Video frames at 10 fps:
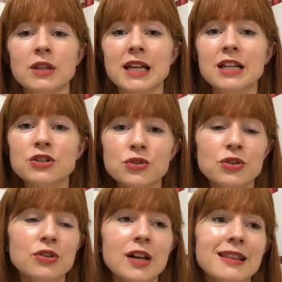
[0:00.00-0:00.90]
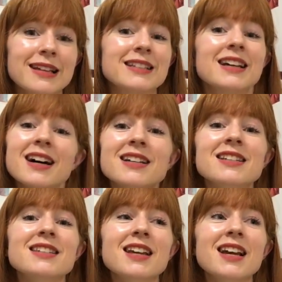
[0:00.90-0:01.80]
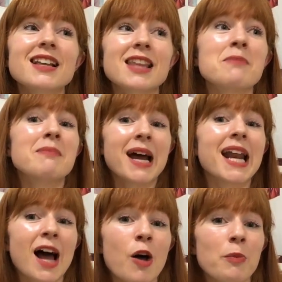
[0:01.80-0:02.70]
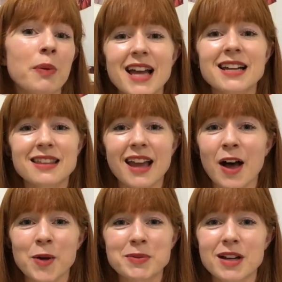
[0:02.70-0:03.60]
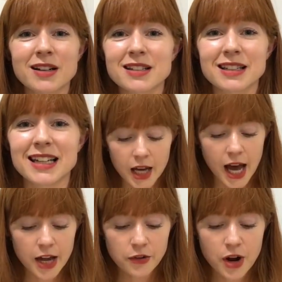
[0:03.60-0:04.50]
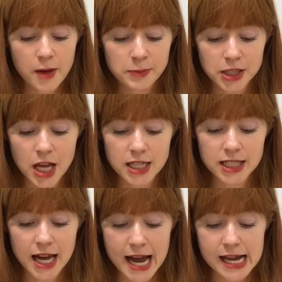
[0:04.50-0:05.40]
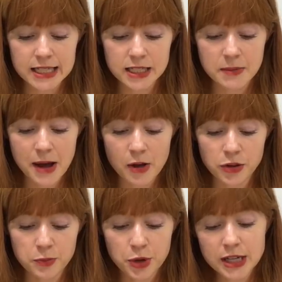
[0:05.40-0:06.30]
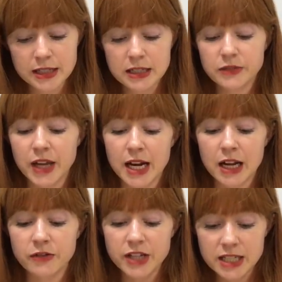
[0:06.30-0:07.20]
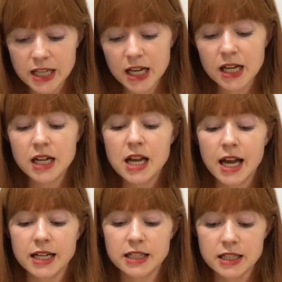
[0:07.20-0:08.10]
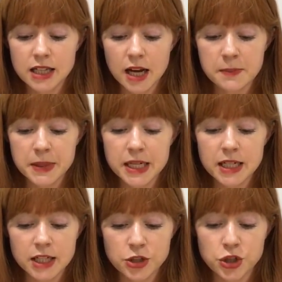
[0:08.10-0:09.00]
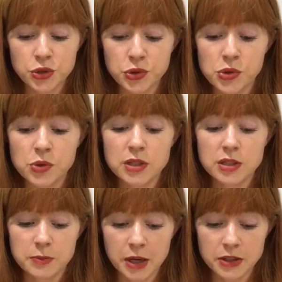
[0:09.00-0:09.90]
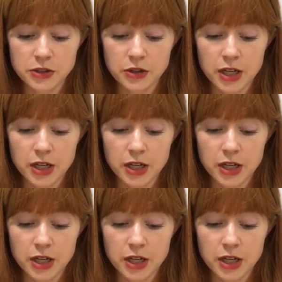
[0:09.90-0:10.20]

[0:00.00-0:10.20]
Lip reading: related to Korea that might help. Anything helps, honestly. Kyra Plaza asked about the process of getting a visa and does the company need to sponsor